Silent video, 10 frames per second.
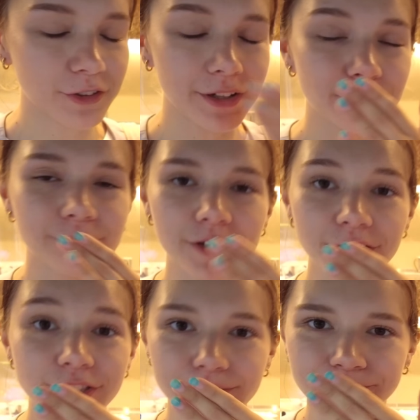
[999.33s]
to like
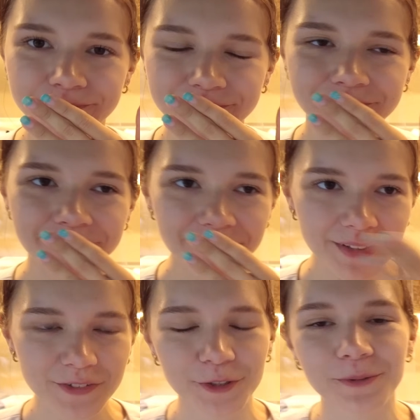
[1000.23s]
fish
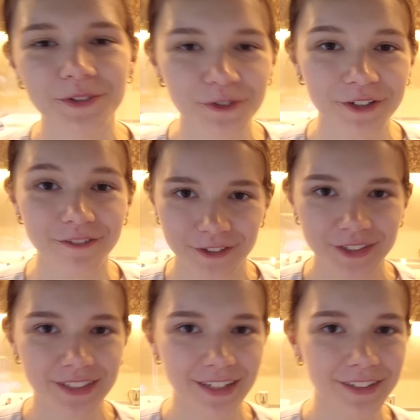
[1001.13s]
to enjoy
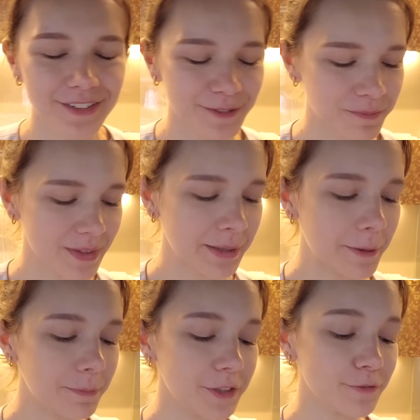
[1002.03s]
fish cakes,
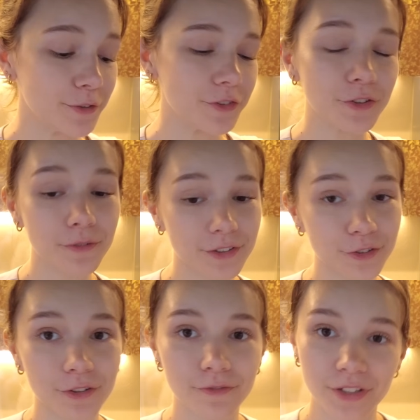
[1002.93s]
but if you do
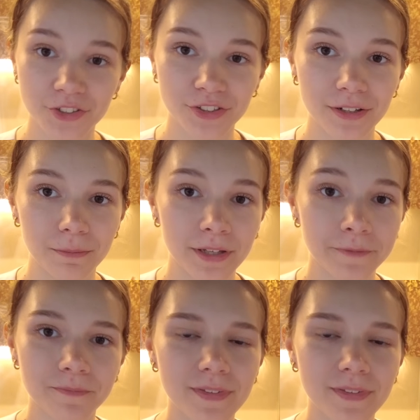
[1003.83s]
enjoy fish like me,